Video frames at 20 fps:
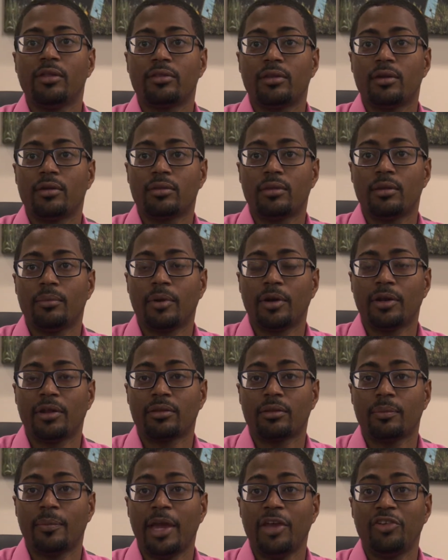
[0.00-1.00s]
citizen
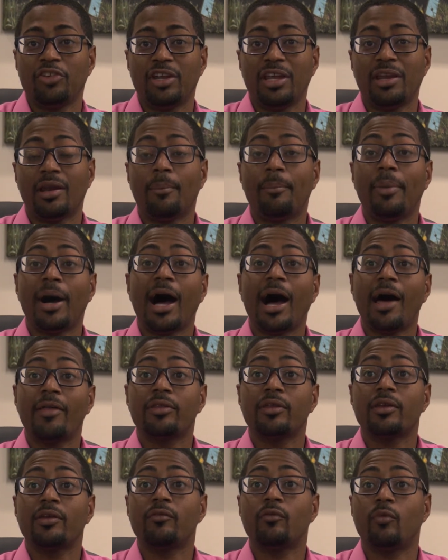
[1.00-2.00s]
participation in a
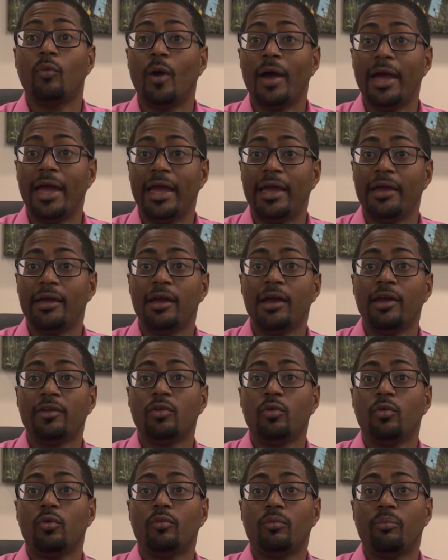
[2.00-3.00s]
positive way
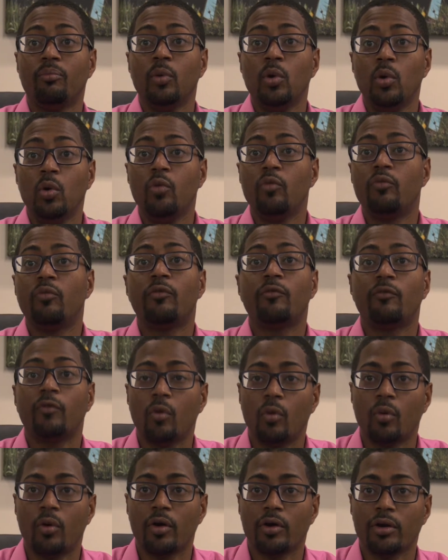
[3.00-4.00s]
to move
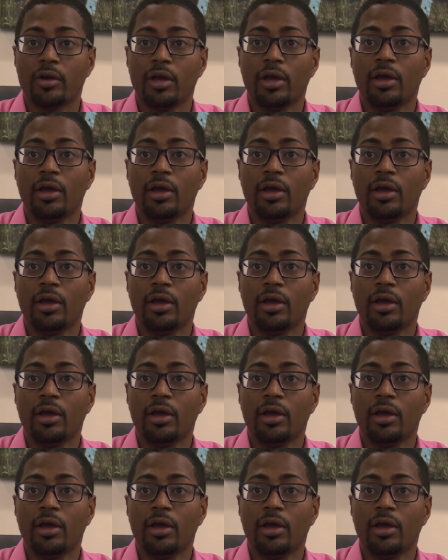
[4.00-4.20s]
forward.